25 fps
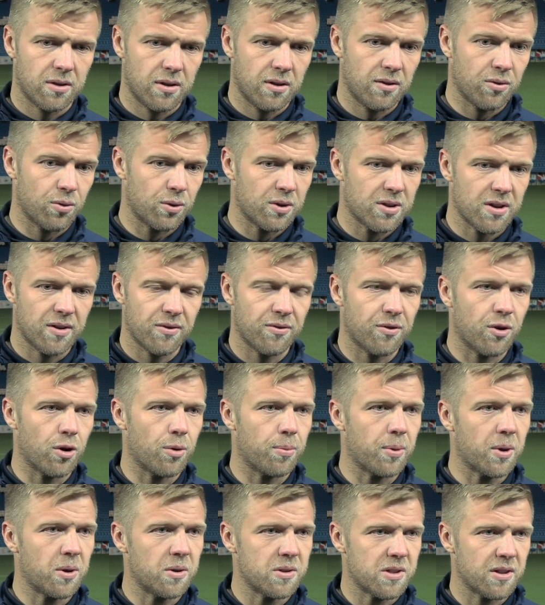if we take
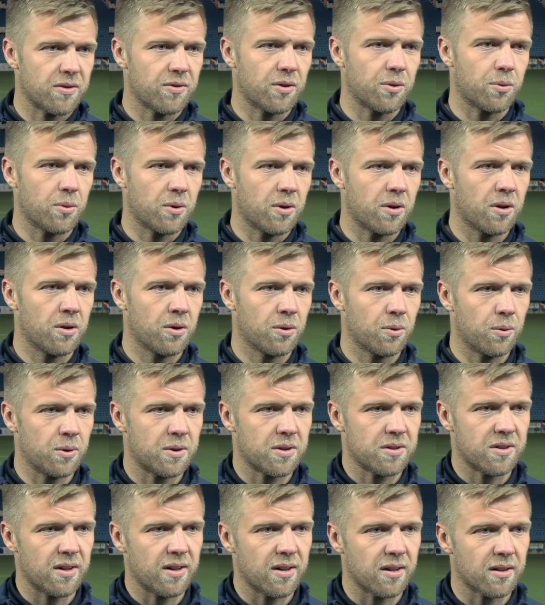four points, I think we
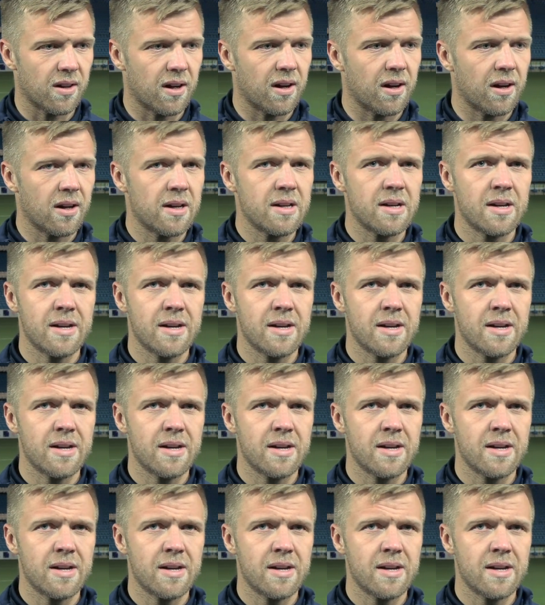would take that.